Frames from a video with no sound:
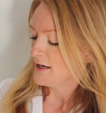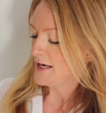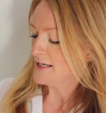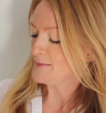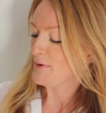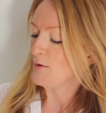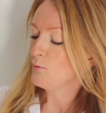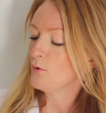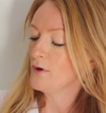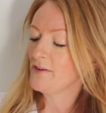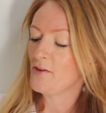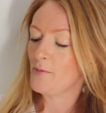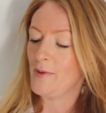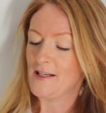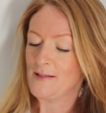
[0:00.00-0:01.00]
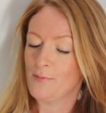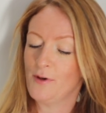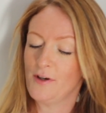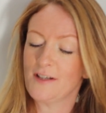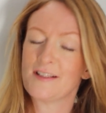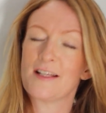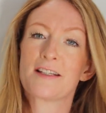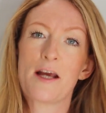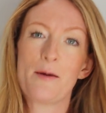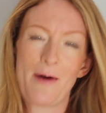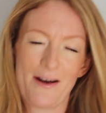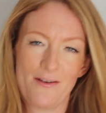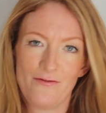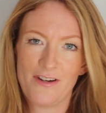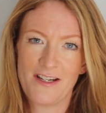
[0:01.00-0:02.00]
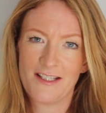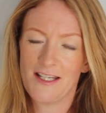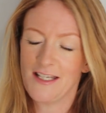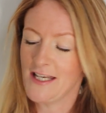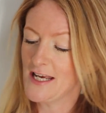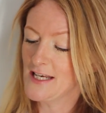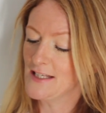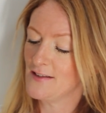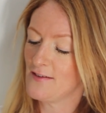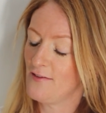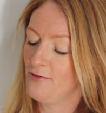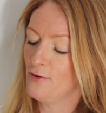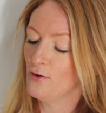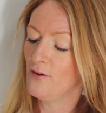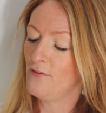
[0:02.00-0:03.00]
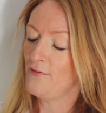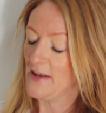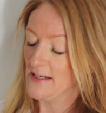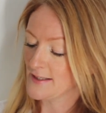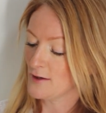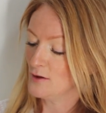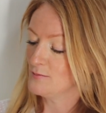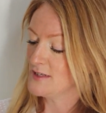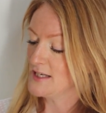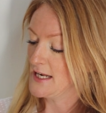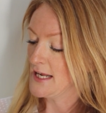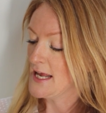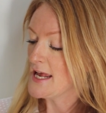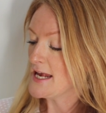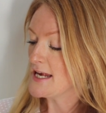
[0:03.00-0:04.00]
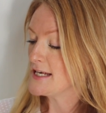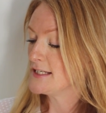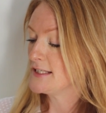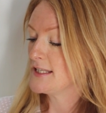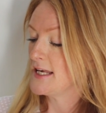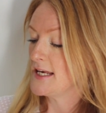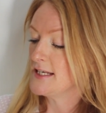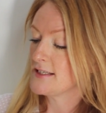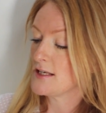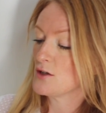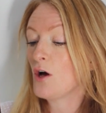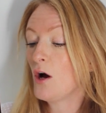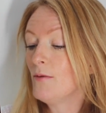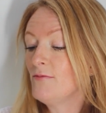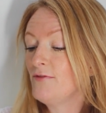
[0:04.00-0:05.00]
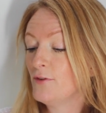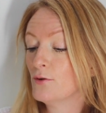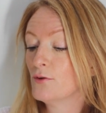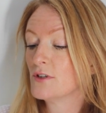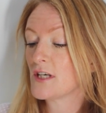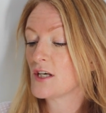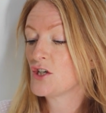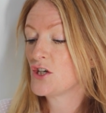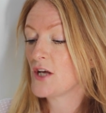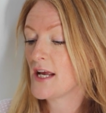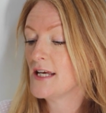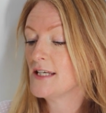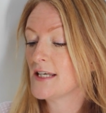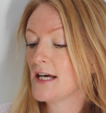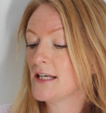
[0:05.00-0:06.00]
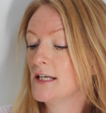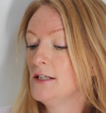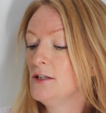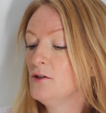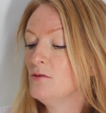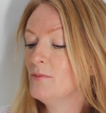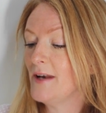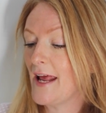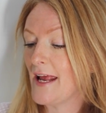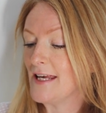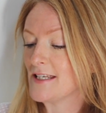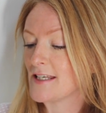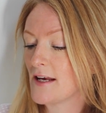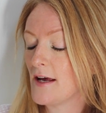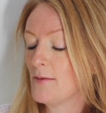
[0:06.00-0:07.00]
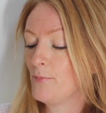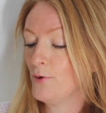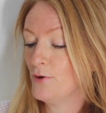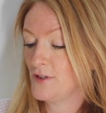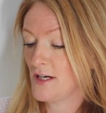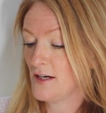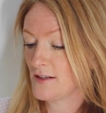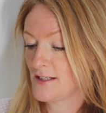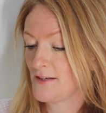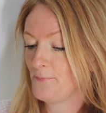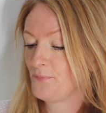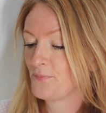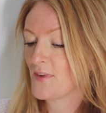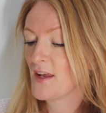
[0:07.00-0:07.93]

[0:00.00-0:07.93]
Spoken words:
has been one of the best products that's come out in recent years for face sculpting, is this Tom Ford Shade and Illuminate product.